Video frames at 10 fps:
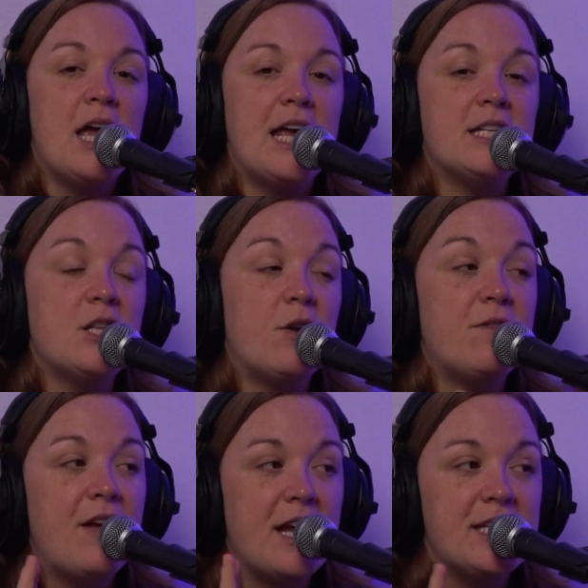is their
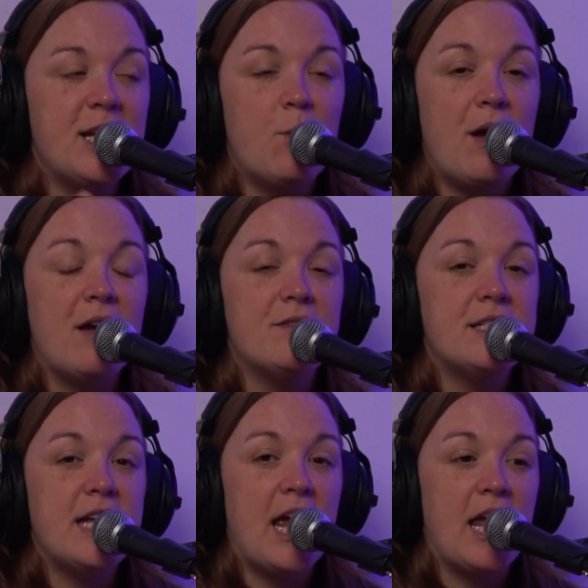fancy way of
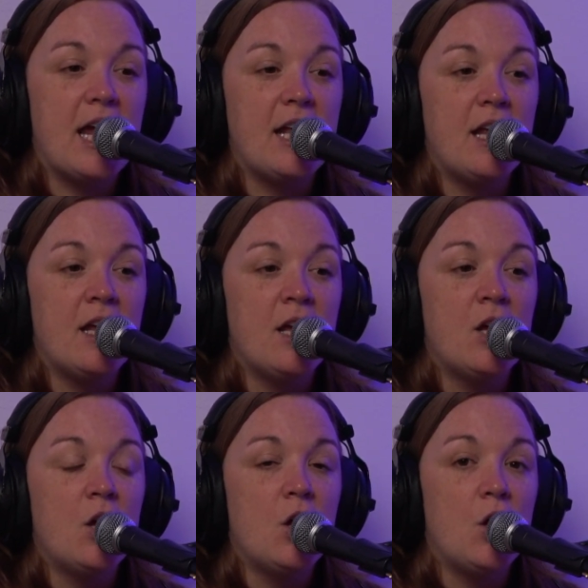saying
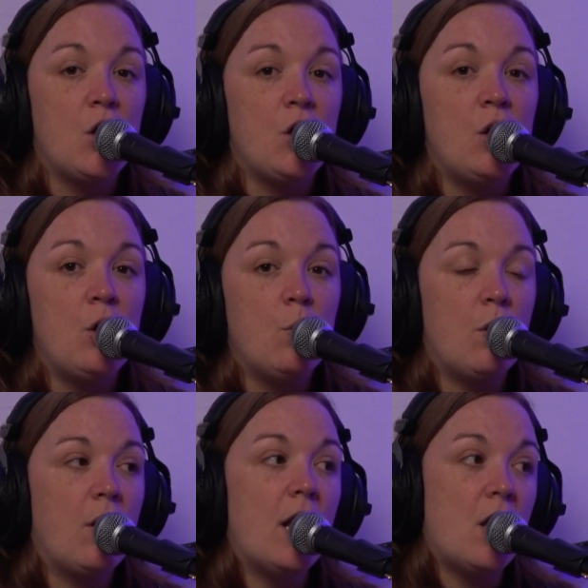you
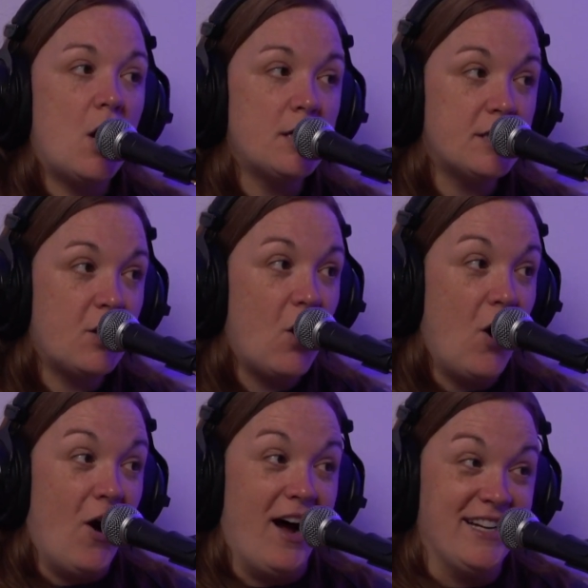are a lost
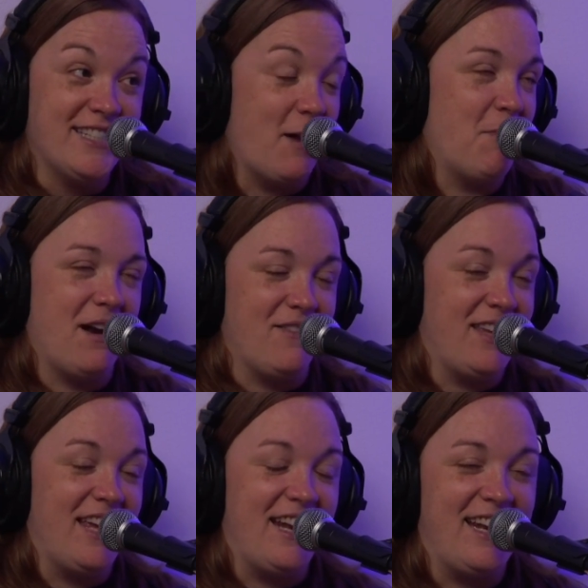cause. I'm not even
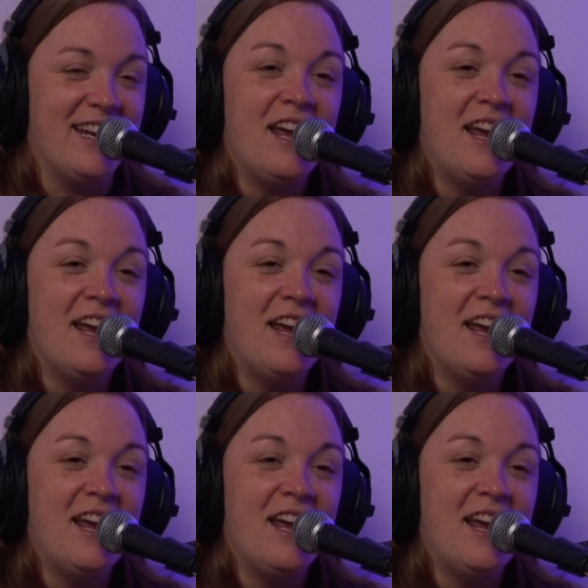kidding.